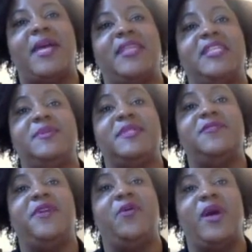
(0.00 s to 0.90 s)
these
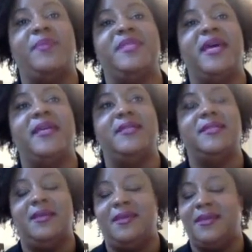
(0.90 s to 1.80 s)
specific
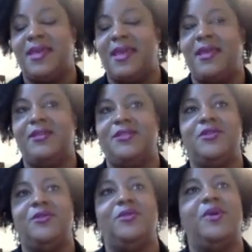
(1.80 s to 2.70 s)
websites, they
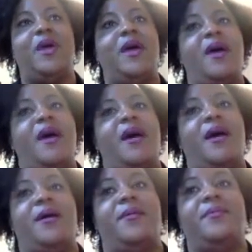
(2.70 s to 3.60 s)
do
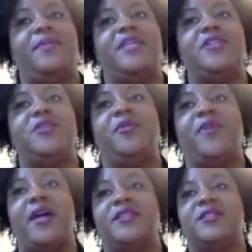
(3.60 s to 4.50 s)

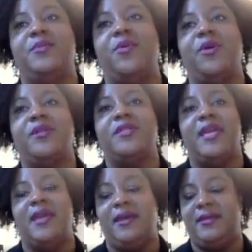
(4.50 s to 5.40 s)
provide support
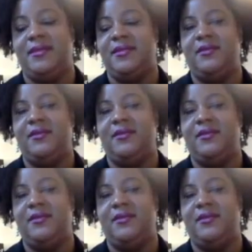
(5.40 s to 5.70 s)
and